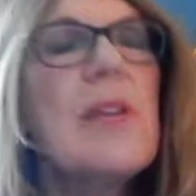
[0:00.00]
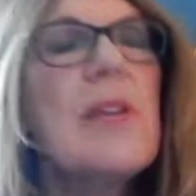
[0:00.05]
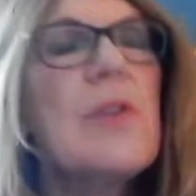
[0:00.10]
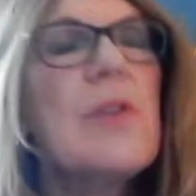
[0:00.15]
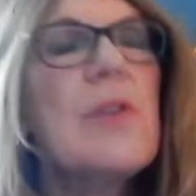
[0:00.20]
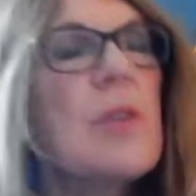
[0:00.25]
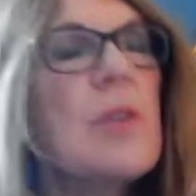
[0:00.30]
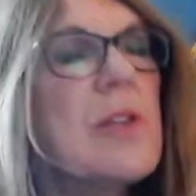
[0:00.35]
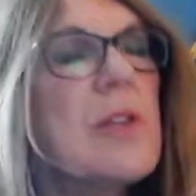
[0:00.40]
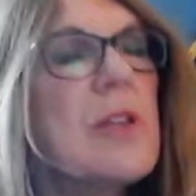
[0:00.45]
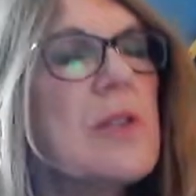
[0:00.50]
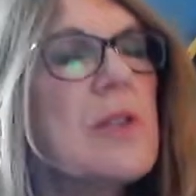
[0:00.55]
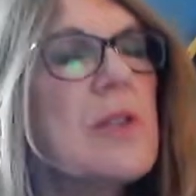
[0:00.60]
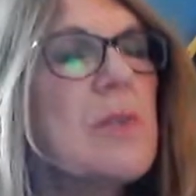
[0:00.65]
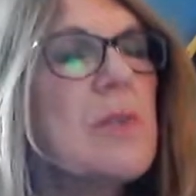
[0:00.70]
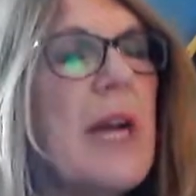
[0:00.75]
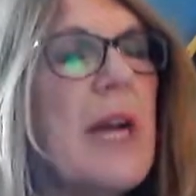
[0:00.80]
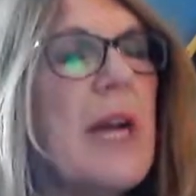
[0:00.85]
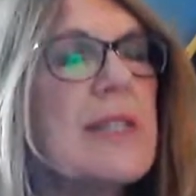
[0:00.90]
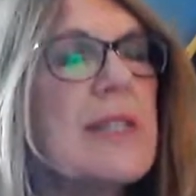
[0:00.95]
The world
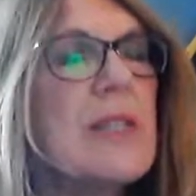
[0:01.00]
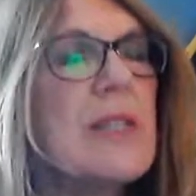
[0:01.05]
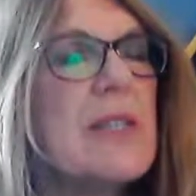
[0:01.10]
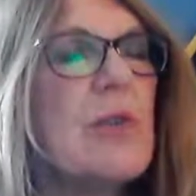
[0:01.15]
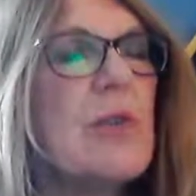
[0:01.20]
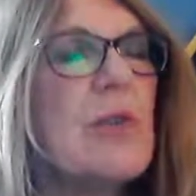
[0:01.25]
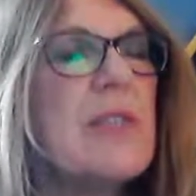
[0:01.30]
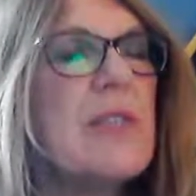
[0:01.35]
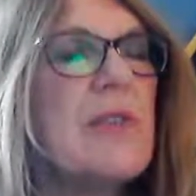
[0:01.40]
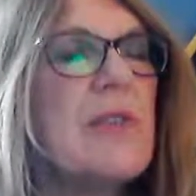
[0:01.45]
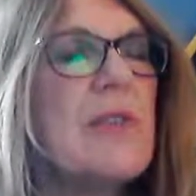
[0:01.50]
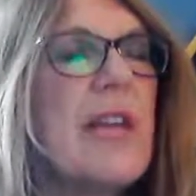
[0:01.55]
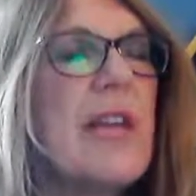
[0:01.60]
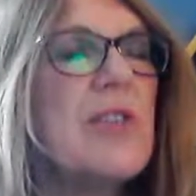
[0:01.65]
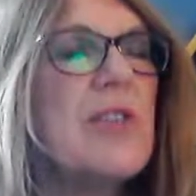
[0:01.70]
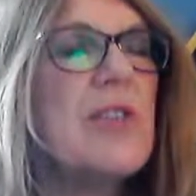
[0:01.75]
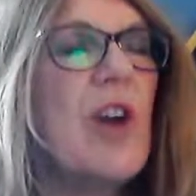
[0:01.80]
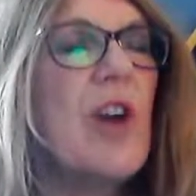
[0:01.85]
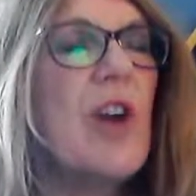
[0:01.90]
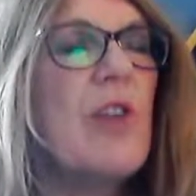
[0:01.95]
prizes horse
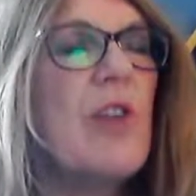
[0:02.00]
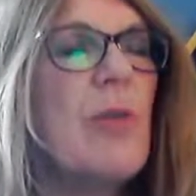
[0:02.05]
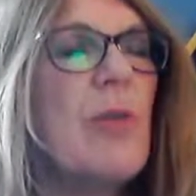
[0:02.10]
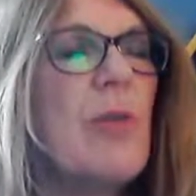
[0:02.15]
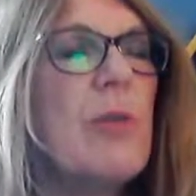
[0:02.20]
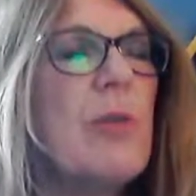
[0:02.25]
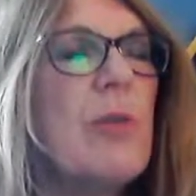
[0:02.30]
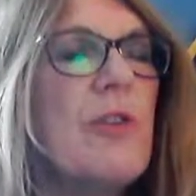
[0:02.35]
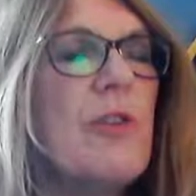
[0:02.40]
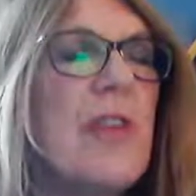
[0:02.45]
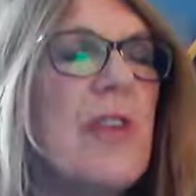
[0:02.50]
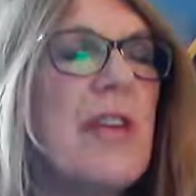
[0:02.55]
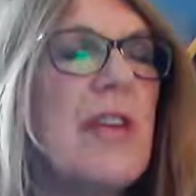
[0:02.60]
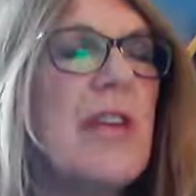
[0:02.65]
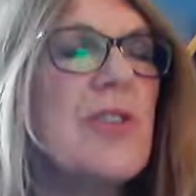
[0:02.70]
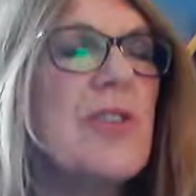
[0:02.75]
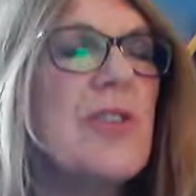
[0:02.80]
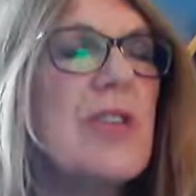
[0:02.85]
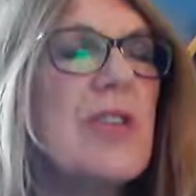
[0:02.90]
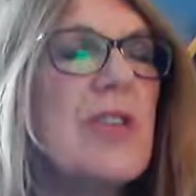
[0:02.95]
flesh over woman
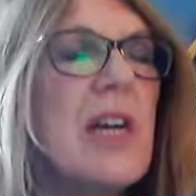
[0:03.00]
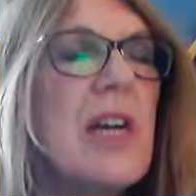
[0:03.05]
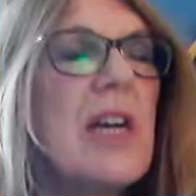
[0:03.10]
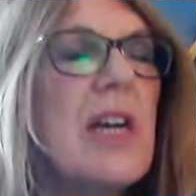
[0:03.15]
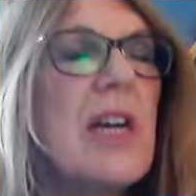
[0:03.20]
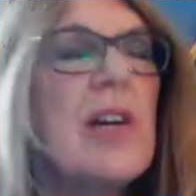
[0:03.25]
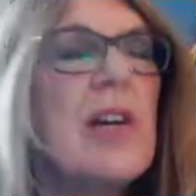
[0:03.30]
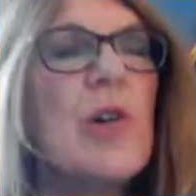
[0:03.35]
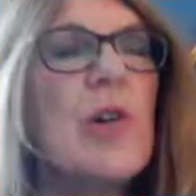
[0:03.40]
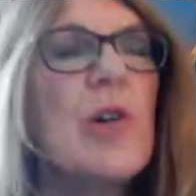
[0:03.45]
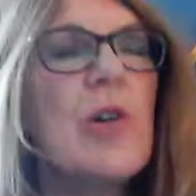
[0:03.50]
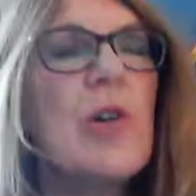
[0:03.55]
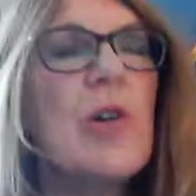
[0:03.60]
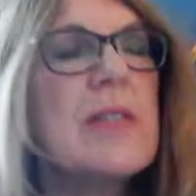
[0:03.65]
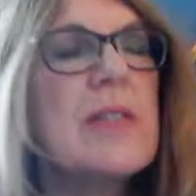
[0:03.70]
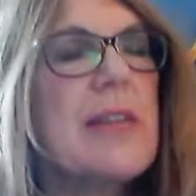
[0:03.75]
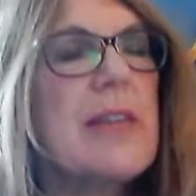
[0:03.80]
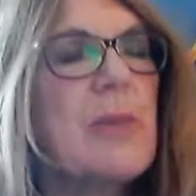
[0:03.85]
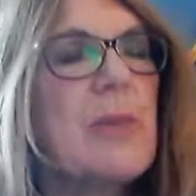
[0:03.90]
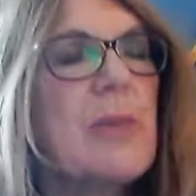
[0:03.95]
flesh. A
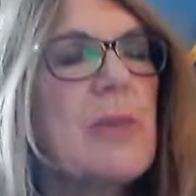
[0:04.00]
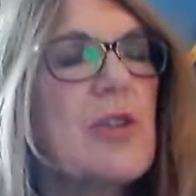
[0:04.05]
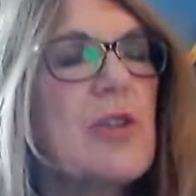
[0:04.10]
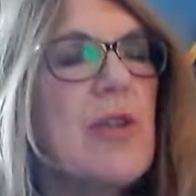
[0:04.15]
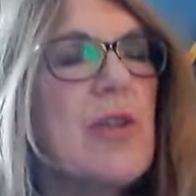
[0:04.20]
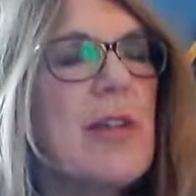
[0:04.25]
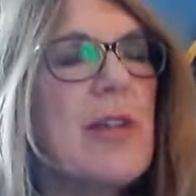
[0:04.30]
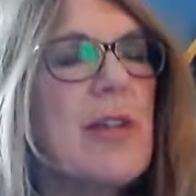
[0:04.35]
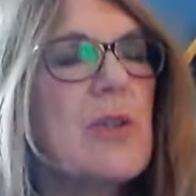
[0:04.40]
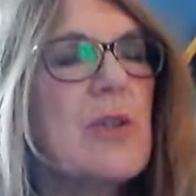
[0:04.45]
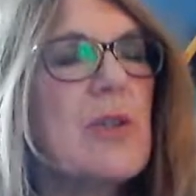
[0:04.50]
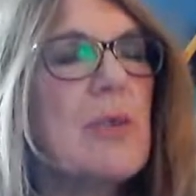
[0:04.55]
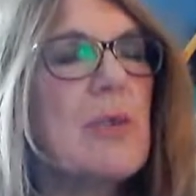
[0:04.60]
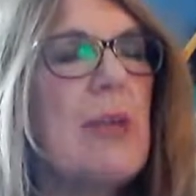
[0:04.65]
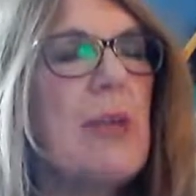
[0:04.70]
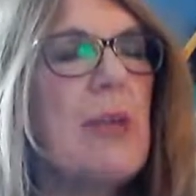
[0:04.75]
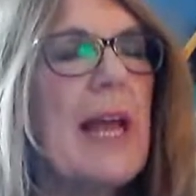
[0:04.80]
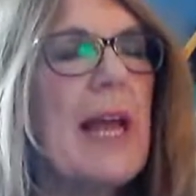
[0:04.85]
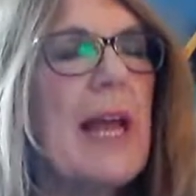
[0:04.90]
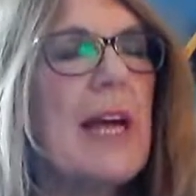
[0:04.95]
horse can be trained to a
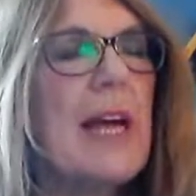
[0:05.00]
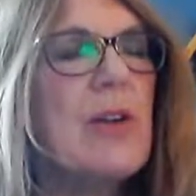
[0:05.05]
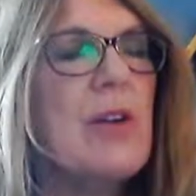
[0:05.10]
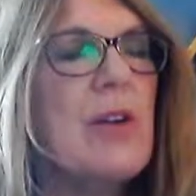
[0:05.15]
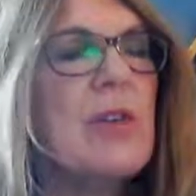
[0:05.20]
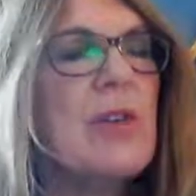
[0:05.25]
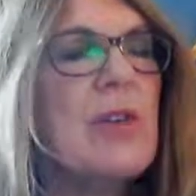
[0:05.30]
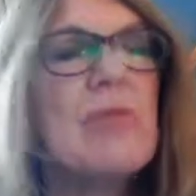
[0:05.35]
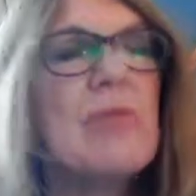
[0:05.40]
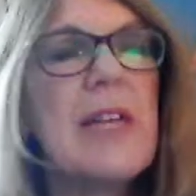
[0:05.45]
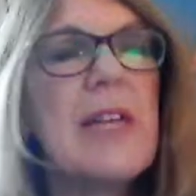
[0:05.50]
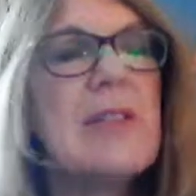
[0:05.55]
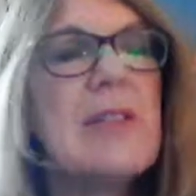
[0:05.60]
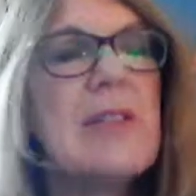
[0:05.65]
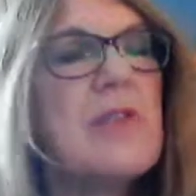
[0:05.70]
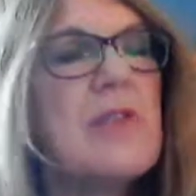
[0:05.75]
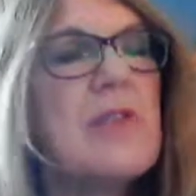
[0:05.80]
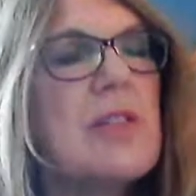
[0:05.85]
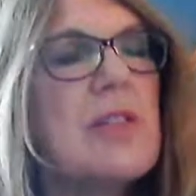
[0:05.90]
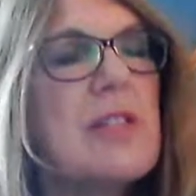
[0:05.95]
plough,
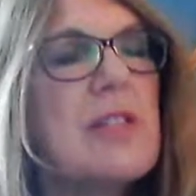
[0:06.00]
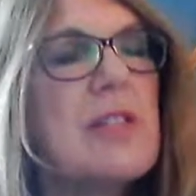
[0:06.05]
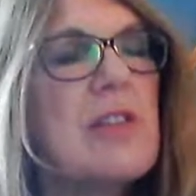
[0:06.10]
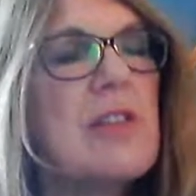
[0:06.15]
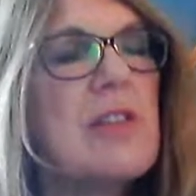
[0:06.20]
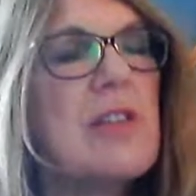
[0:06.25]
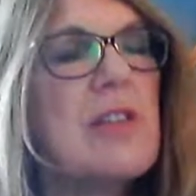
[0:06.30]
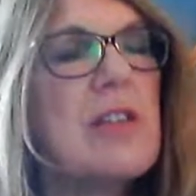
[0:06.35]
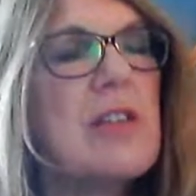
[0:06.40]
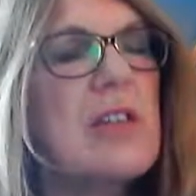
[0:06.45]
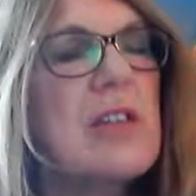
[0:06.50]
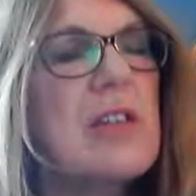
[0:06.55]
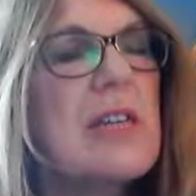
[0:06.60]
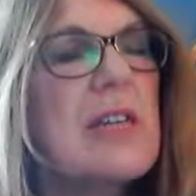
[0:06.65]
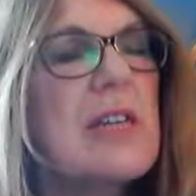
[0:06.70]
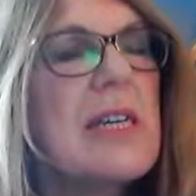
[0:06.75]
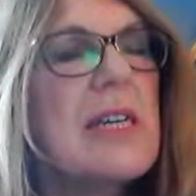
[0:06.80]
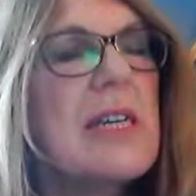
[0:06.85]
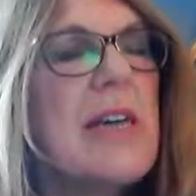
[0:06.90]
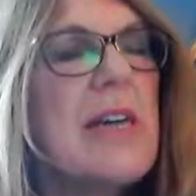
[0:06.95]
raced for silver.
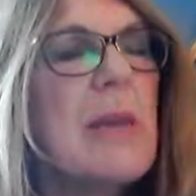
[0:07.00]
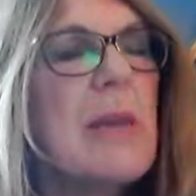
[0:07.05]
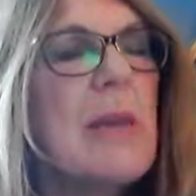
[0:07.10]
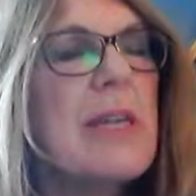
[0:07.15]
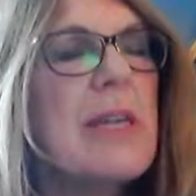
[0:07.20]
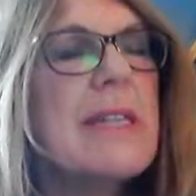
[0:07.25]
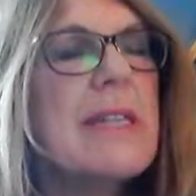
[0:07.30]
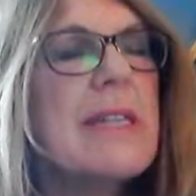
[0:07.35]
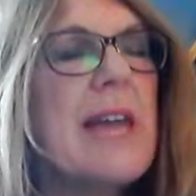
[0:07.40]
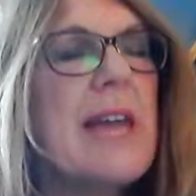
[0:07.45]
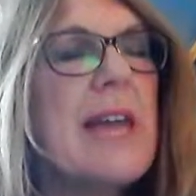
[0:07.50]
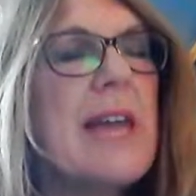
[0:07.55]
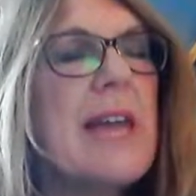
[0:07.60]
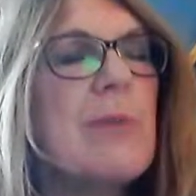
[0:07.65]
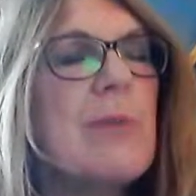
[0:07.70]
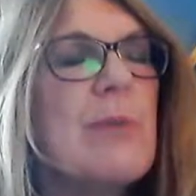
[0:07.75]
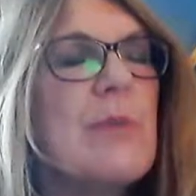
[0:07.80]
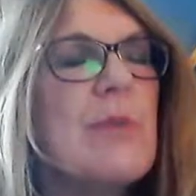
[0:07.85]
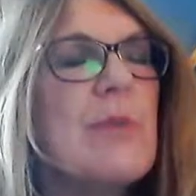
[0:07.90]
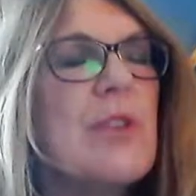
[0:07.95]
How many
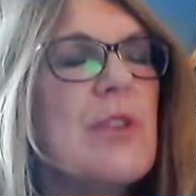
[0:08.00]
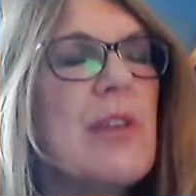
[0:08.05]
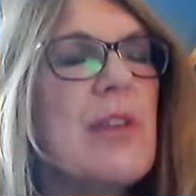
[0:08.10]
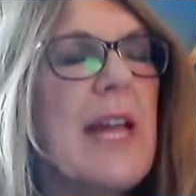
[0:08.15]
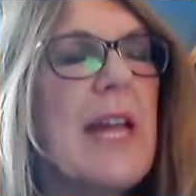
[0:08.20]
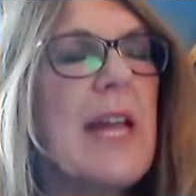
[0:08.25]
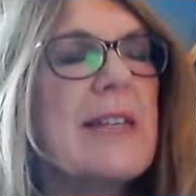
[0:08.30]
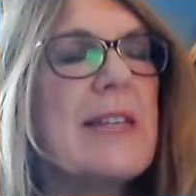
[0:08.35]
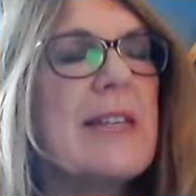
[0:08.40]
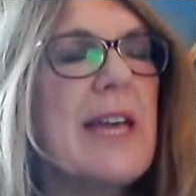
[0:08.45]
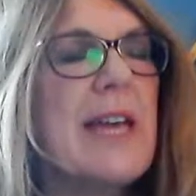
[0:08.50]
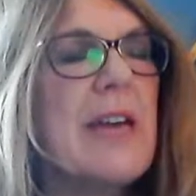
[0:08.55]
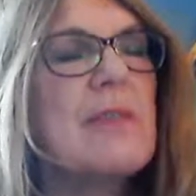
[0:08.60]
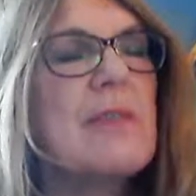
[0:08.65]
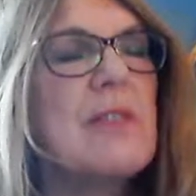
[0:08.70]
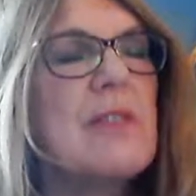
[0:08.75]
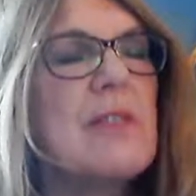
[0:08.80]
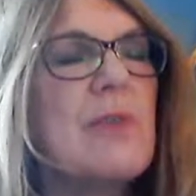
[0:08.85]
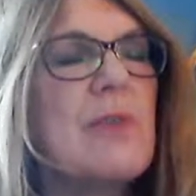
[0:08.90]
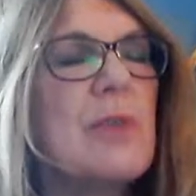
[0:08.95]
times do you lie
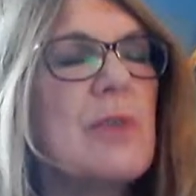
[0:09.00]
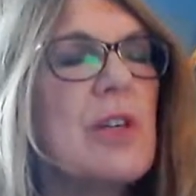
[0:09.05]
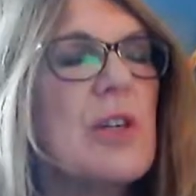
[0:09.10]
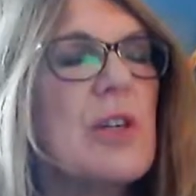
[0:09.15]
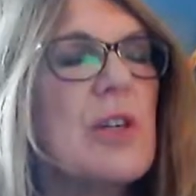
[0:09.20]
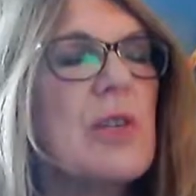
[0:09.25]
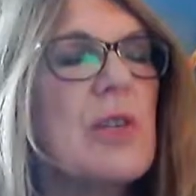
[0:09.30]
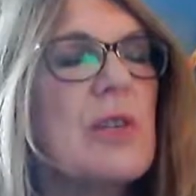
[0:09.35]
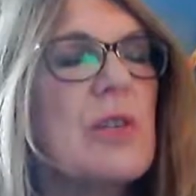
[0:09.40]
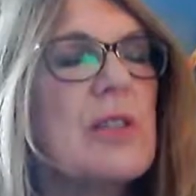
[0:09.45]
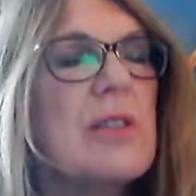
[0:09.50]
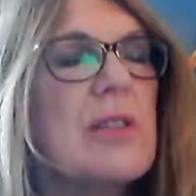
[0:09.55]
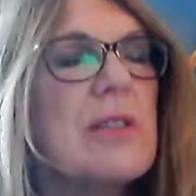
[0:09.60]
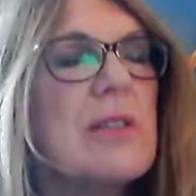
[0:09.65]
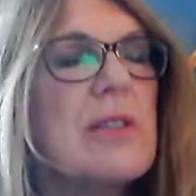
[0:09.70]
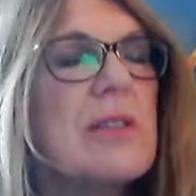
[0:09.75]
down from the colt?